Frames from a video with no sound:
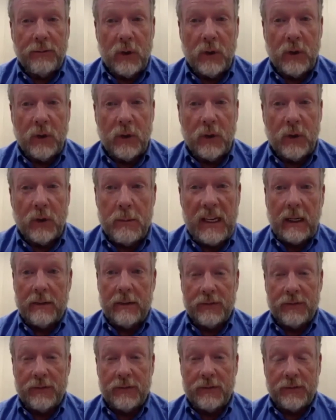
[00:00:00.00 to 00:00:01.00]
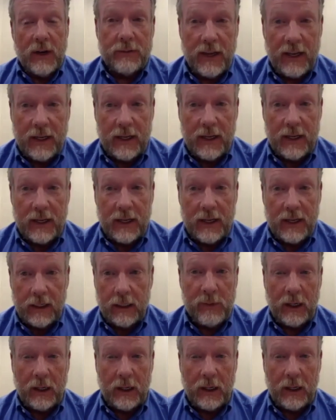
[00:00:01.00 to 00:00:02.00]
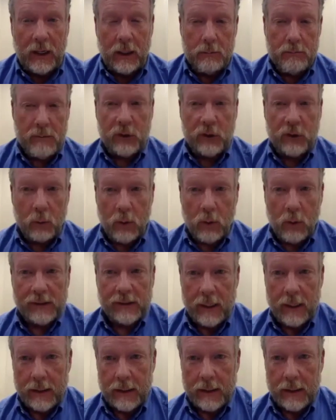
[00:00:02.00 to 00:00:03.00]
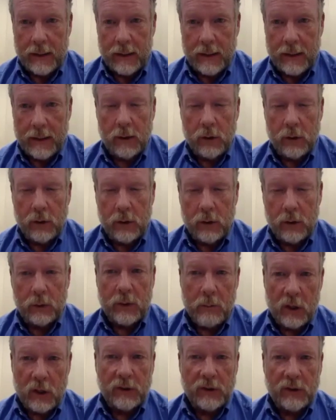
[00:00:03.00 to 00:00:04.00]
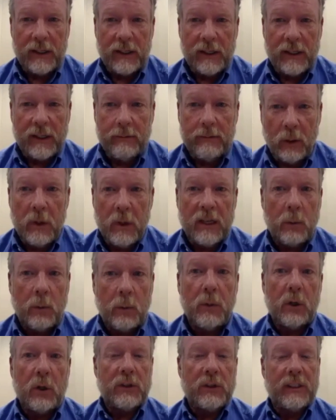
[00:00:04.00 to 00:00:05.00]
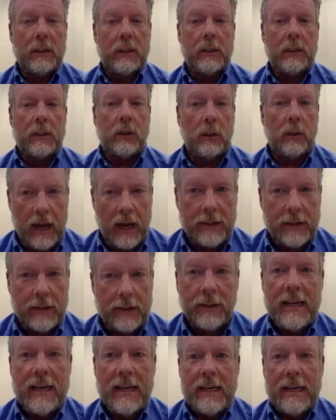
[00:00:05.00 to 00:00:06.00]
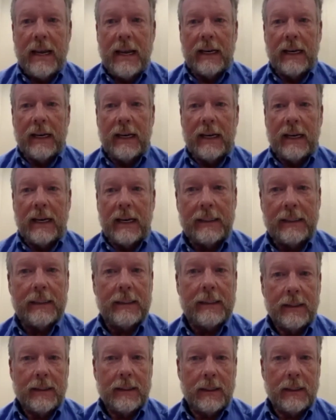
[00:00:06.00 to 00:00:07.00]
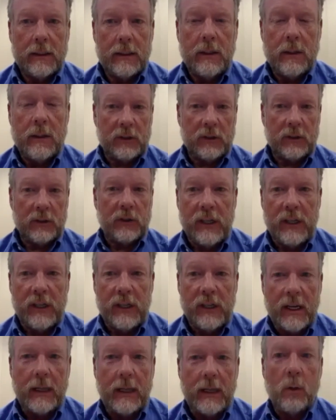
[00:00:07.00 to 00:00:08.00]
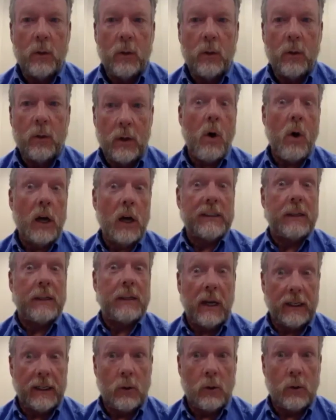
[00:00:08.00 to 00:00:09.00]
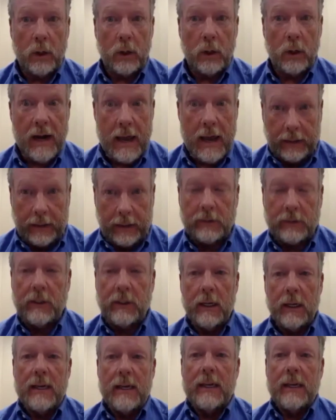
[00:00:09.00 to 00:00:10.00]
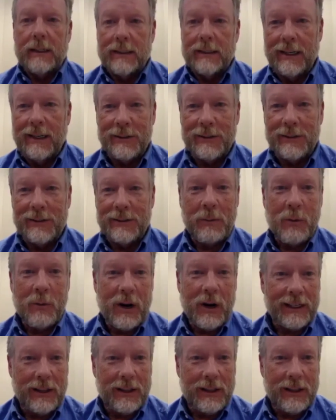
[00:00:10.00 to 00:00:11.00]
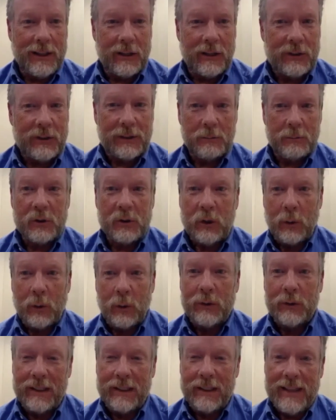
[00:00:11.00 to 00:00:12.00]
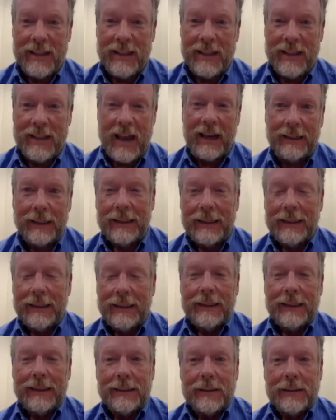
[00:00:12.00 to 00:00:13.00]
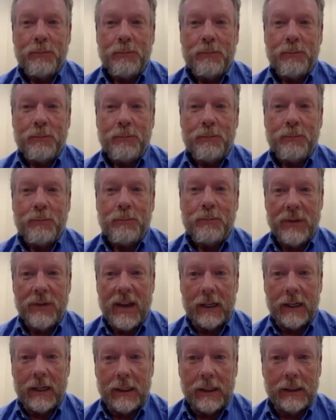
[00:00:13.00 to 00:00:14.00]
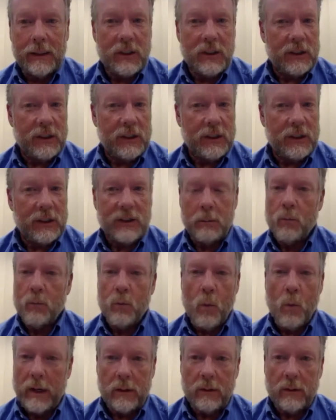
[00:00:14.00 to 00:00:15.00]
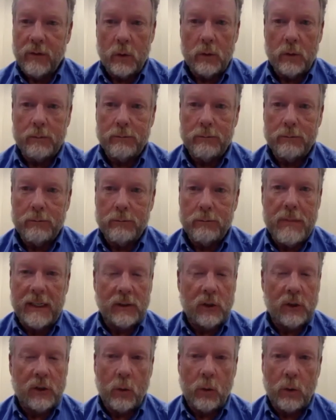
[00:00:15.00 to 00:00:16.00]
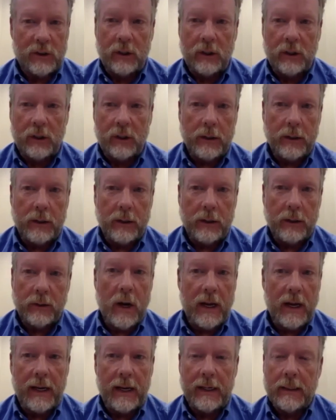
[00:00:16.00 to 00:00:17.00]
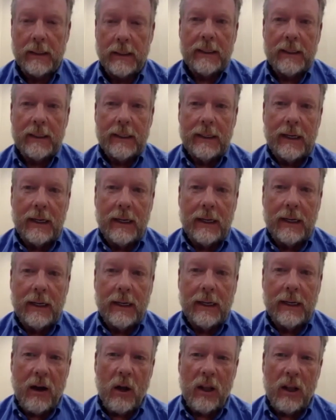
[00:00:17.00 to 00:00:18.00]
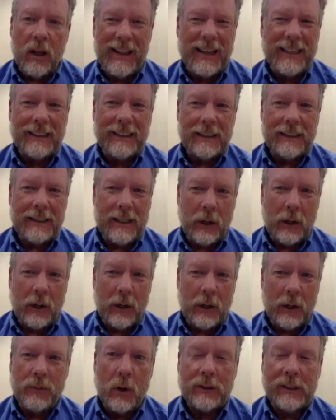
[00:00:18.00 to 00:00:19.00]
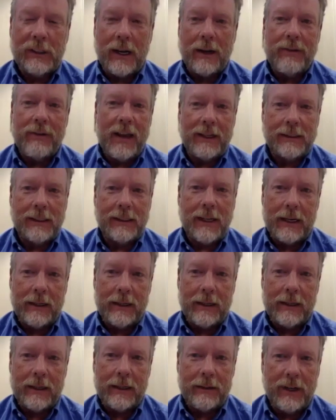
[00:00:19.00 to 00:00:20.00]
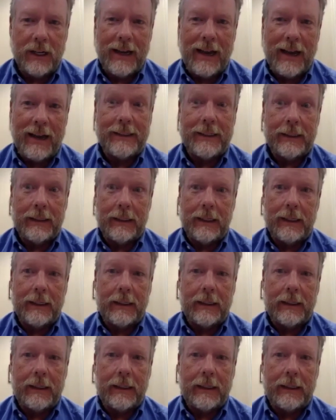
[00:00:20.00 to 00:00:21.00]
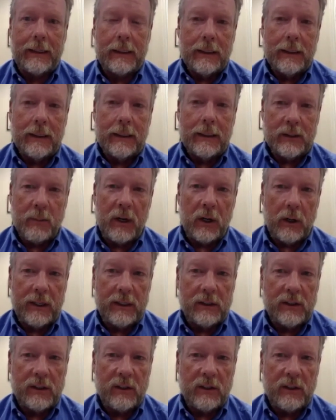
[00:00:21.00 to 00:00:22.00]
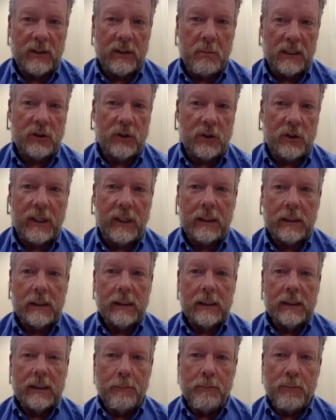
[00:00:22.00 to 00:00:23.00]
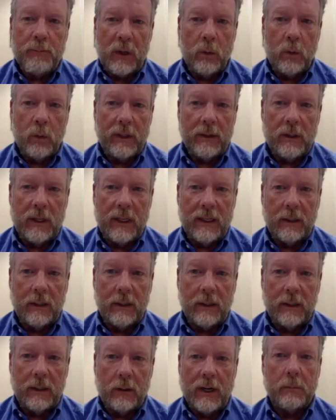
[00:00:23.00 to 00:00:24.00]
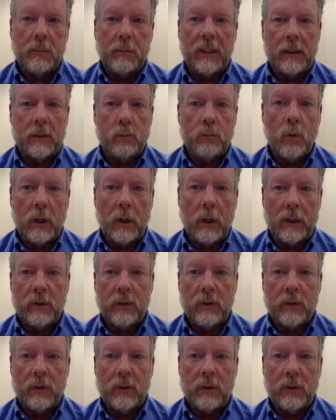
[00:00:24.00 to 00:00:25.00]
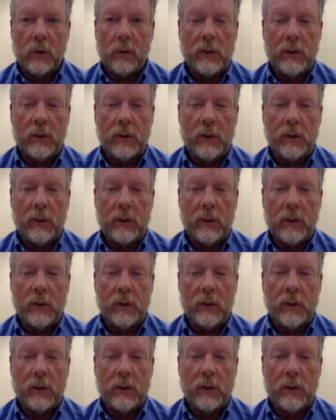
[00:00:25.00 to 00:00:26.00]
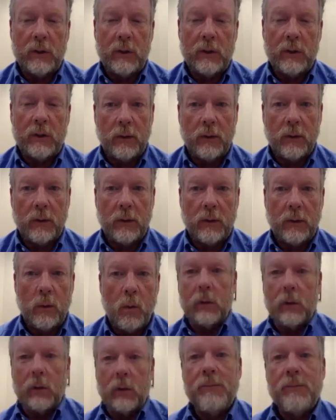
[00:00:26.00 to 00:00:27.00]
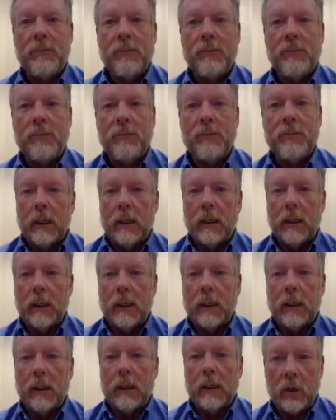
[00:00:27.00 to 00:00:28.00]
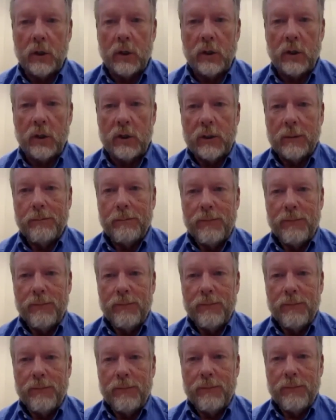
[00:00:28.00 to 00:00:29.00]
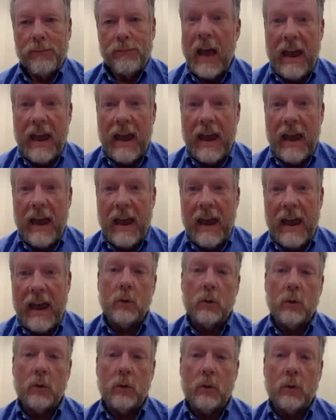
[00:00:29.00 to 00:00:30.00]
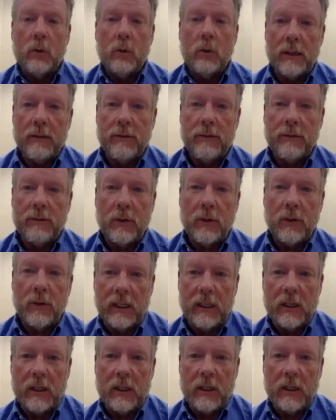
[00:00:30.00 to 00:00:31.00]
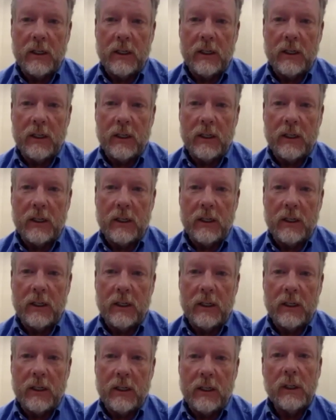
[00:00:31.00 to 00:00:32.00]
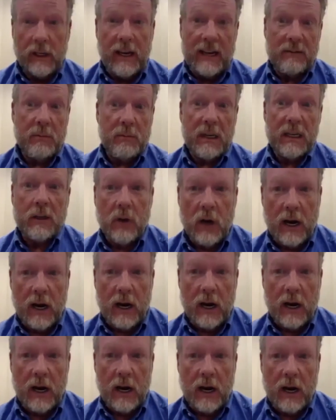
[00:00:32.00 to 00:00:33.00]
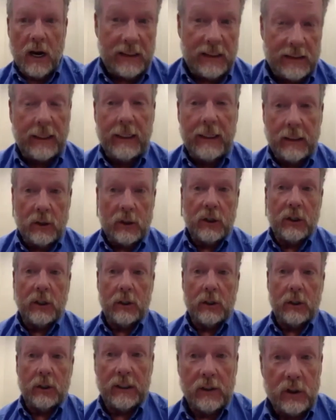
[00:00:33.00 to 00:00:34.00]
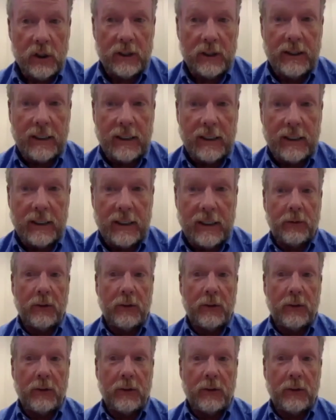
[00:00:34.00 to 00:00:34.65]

For me, I've had a minister once said to me, "Who's the most influential person in your life?" And the minister said, "Whoever walks in my door next." And in some way, there's some truth in that. I've had just some wonderful mentors along the way. I like to tell folks I've had kind of an idyllic experience of ministry with incredibly wonderful folks helping me out along the way, from George Mahaffey, who was my first senior pastor, who gave me credit for things I didn't do and took the heat for